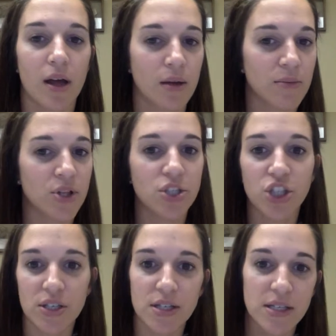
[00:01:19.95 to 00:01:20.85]
the
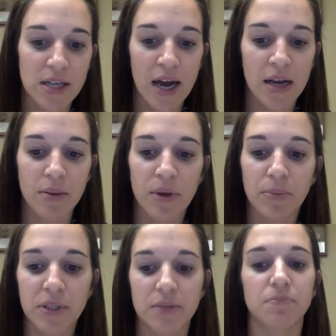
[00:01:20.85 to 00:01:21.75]
just-in-time
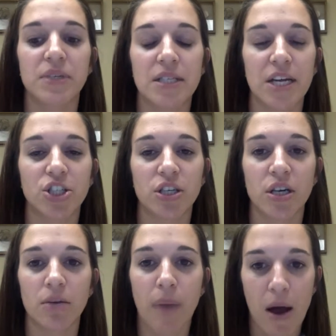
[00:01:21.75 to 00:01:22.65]
implementation,